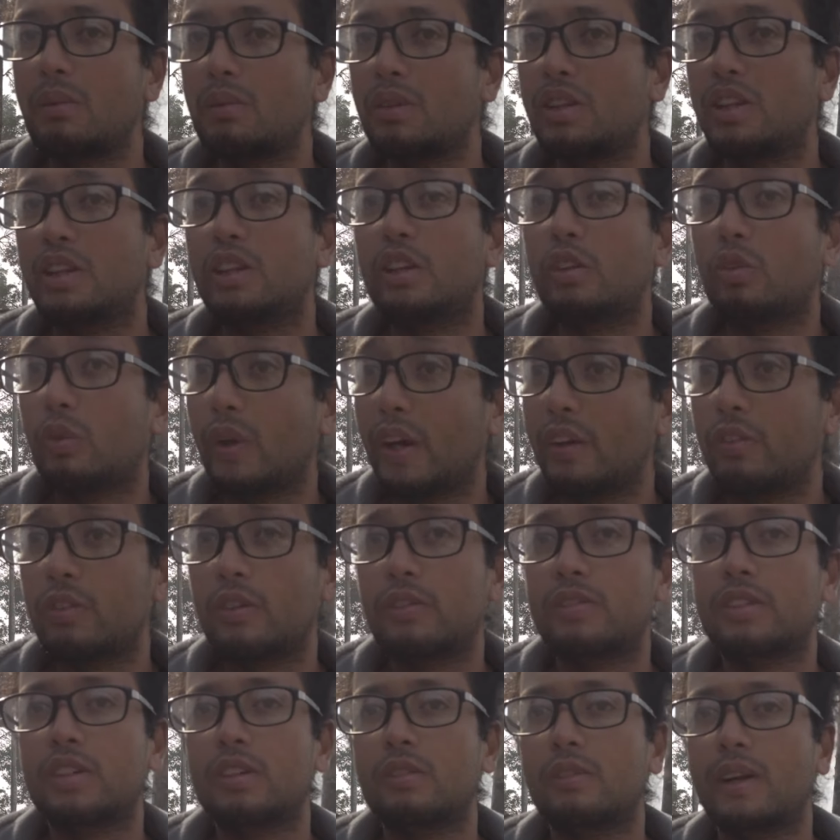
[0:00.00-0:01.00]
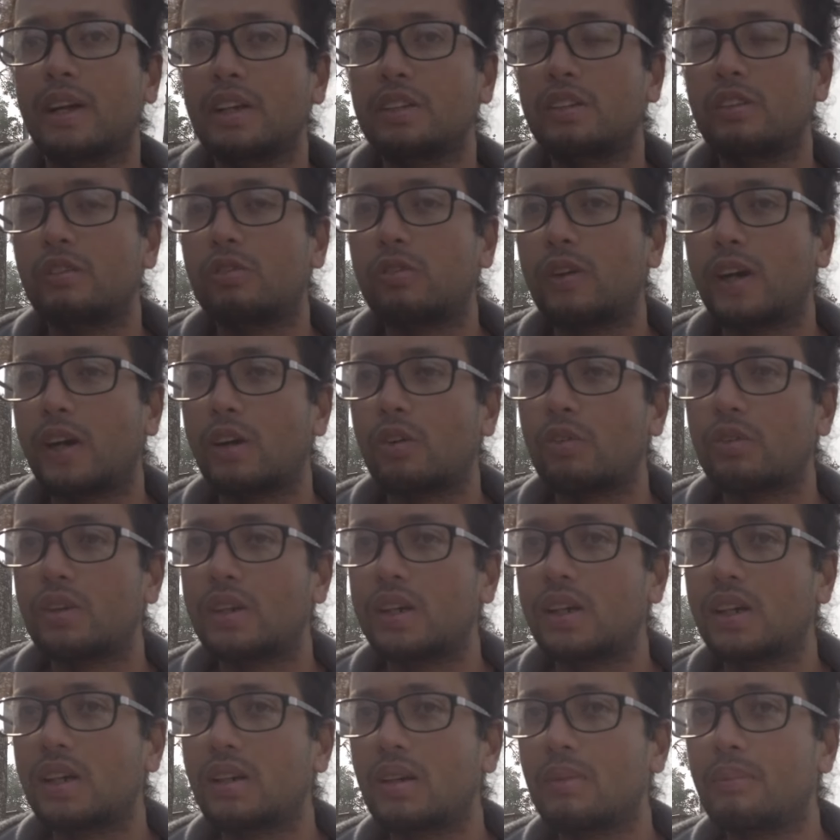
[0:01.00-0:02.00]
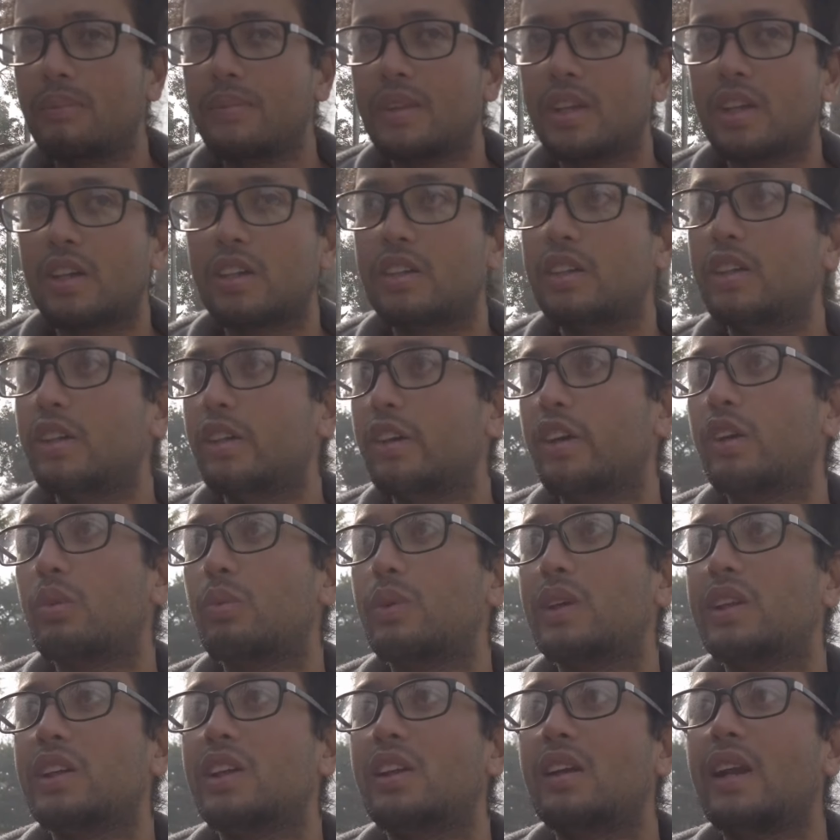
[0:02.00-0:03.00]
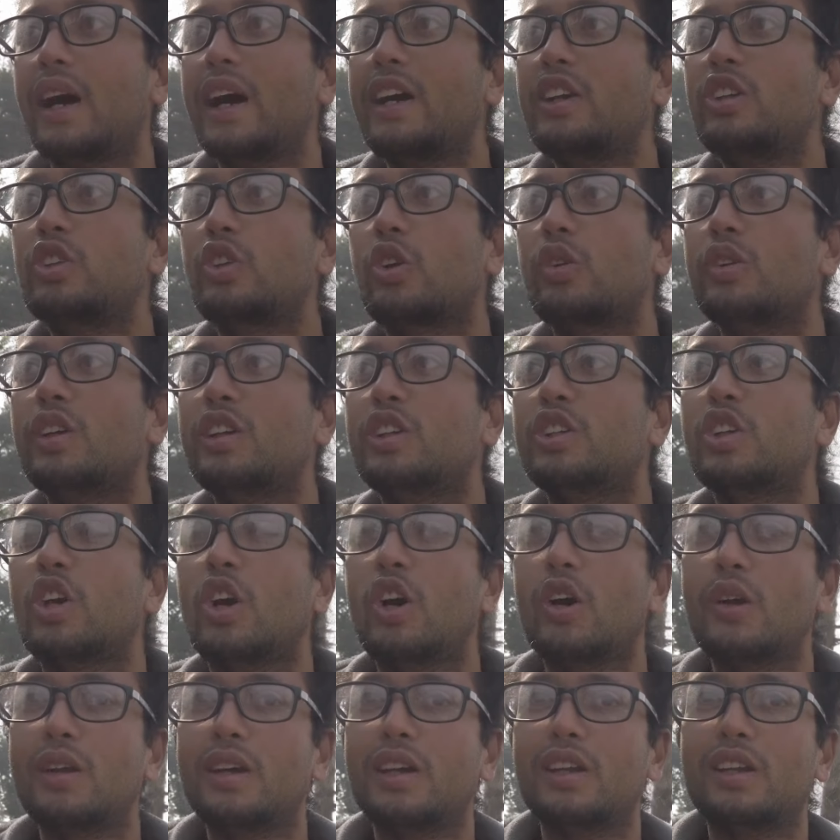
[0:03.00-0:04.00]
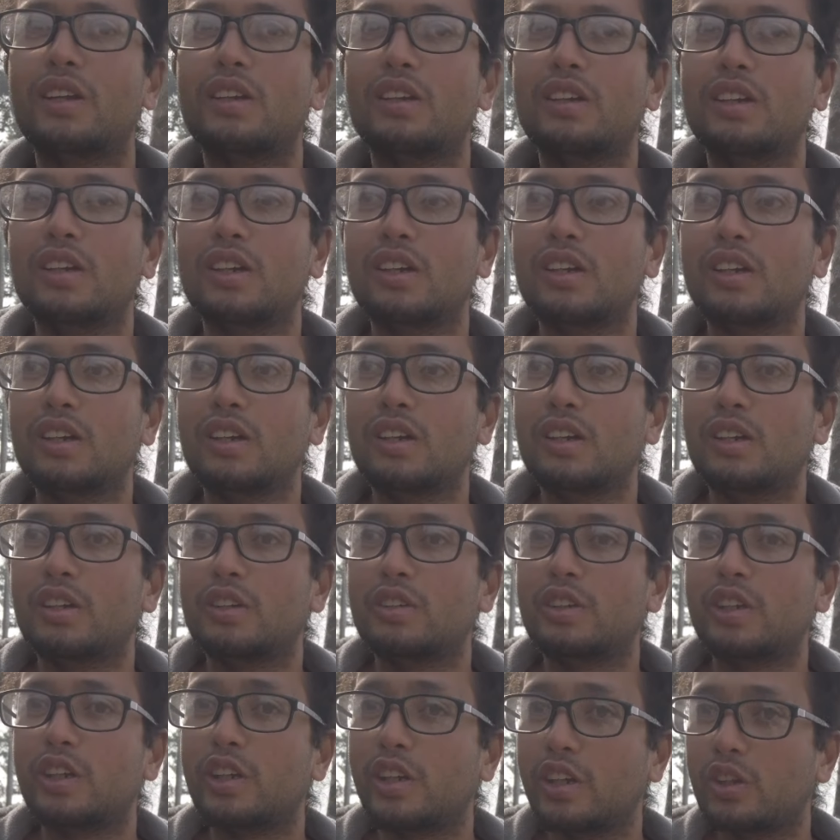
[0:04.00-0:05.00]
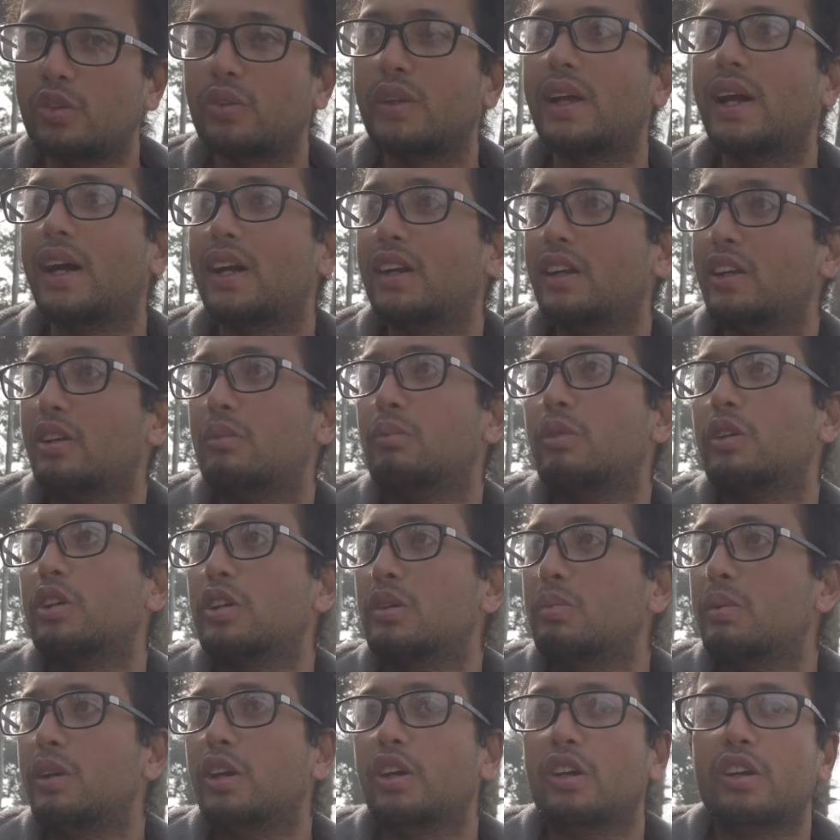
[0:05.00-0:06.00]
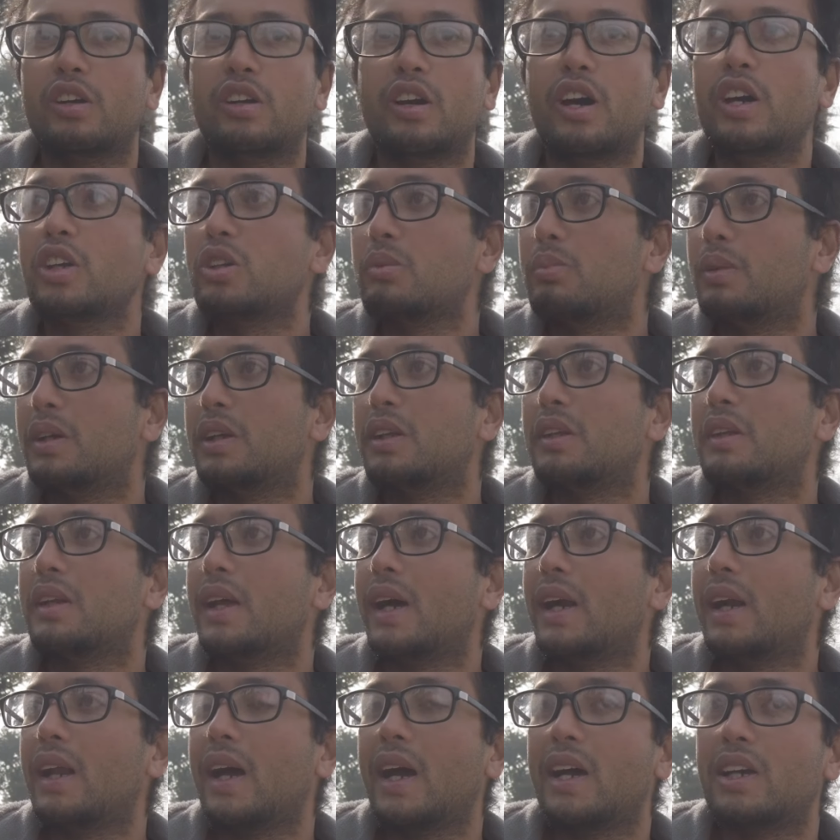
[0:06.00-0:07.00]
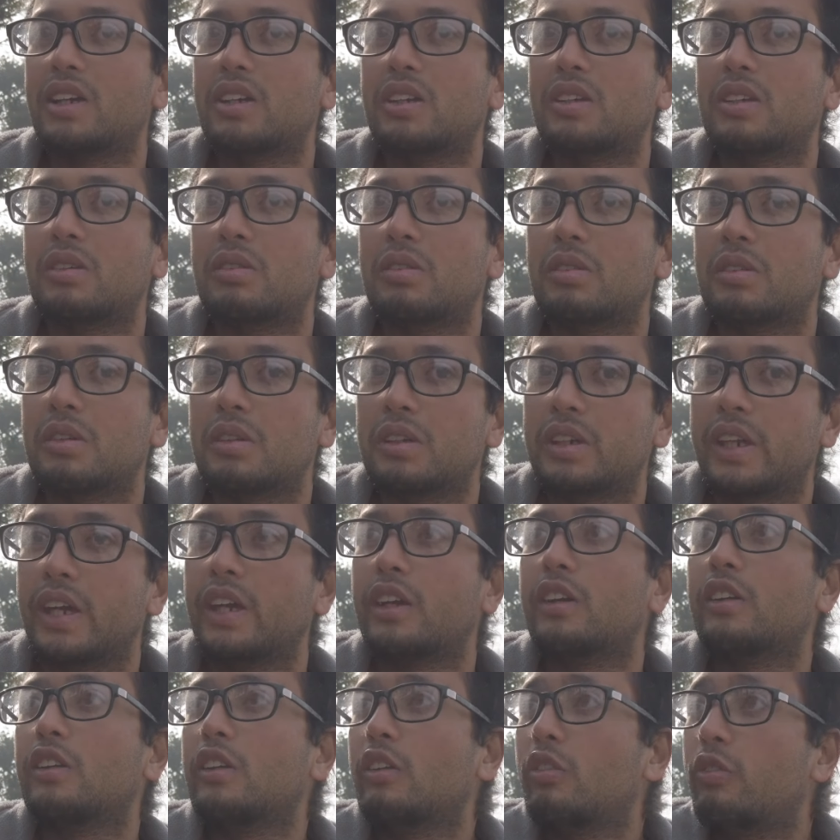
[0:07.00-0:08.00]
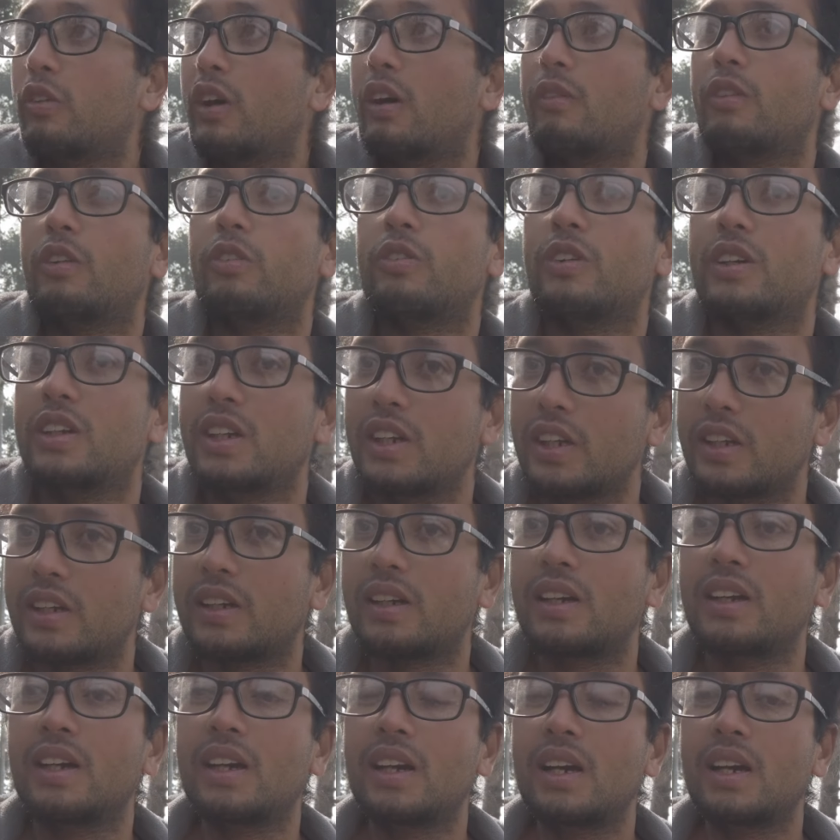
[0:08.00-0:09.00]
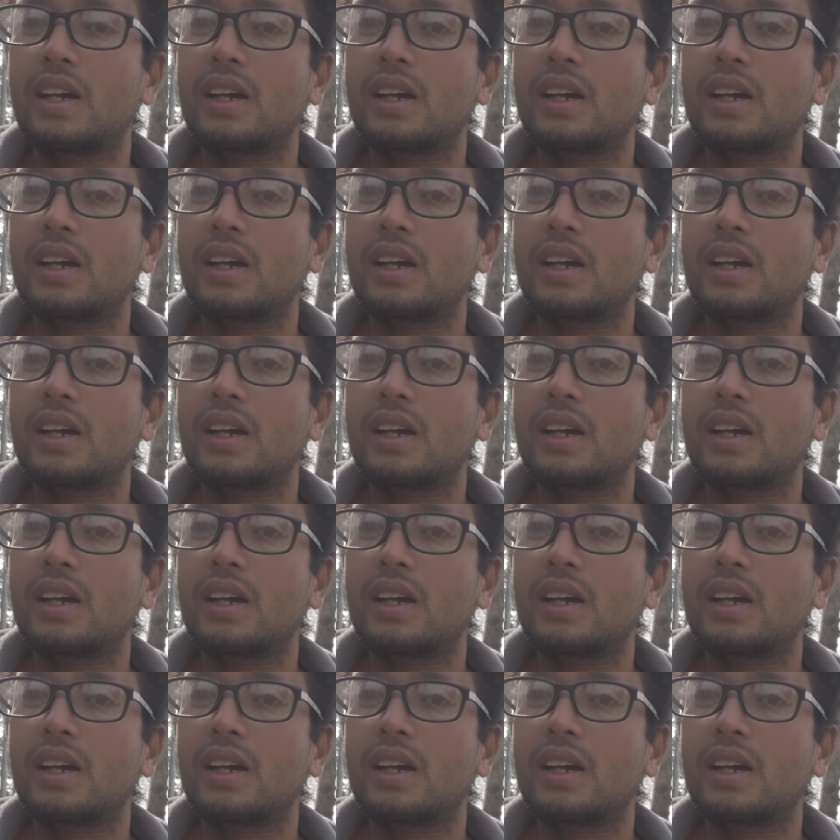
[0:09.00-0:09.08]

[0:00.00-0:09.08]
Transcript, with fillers: Parvati, the wife of Shiva, she found a deer with the lights on its horn, and she knew that it must be her husband that has taken the form of a deer.